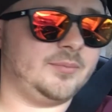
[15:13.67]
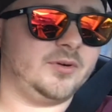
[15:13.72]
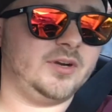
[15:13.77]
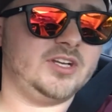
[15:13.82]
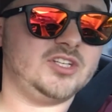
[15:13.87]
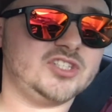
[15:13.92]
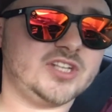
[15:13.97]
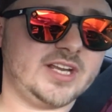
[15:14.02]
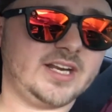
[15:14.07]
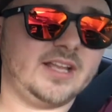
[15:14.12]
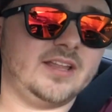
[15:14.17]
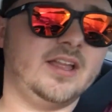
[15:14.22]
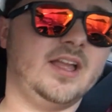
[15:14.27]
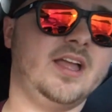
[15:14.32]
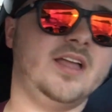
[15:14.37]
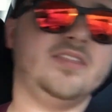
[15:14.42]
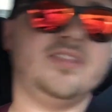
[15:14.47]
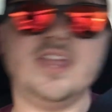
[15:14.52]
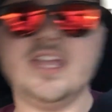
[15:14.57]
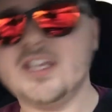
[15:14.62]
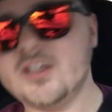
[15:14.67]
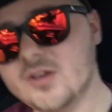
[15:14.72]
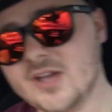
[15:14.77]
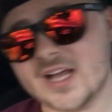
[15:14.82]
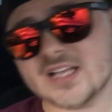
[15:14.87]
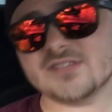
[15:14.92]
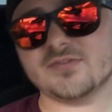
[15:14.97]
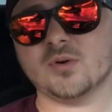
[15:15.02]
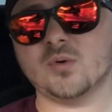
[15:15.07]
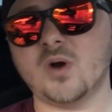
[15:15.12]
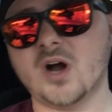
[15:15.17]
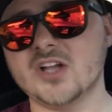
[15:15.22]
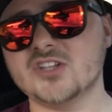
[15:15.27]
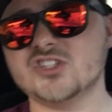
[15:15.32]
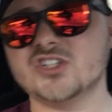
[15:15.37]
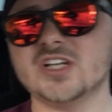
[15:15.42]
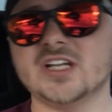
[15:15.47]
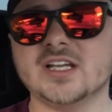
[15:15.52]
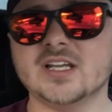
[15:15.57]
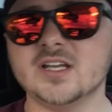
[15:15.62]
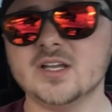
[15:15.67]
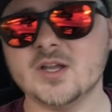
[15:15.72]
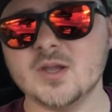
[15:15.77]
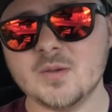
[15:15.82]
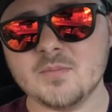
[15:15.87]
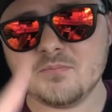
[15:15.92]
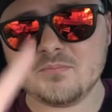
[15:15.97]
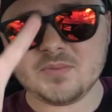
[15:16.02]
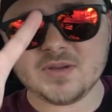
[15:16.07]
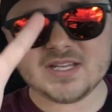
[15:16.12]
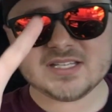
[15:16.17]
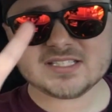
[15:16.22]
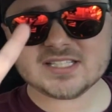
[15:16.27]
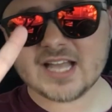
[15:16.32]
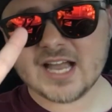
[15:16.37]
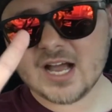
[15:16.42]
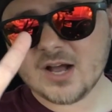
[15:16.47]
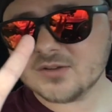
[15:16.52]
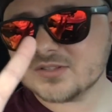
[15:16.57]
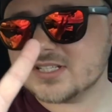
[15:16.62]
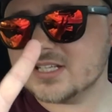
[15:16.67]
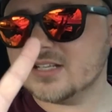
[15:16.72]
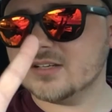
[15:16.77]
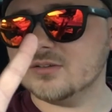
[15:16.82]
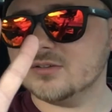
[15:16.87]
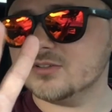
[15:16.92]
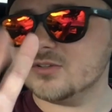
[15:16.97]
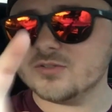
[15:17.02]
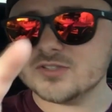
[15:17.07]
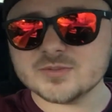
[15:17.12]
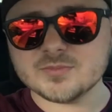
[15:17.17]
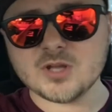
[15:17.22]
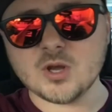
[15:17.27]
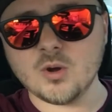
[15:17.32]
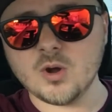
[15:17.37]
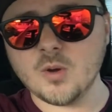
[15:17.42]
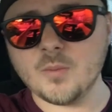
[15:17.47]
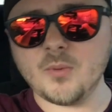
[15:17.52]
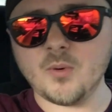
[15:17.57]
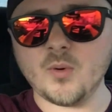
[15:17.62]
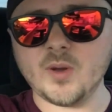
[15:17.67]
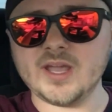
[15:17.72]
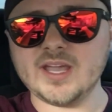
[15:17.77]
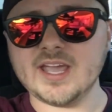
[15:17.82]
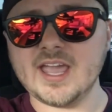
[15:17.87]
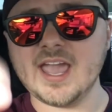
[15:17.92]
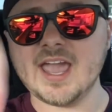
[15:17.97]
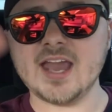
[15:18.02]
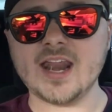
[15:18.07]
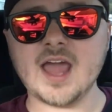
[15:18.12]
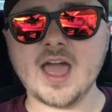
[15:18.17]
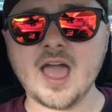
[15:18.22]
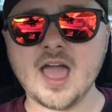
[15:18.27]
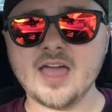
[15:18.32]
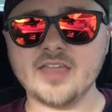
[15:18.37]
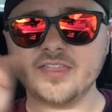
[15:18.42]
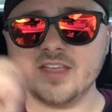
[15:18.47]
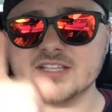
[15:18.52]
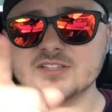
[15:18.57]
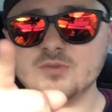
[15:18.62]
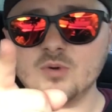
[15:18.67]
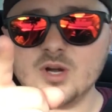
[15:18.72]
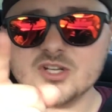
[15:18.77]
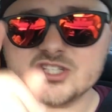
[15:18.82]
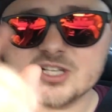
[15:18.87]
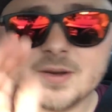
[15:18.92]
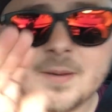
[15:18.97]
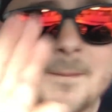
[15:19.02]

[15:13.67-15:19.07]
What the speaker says: appreciate it. Thank you guys for watching. Peace out. Do some Yoho point, and thanks for watching.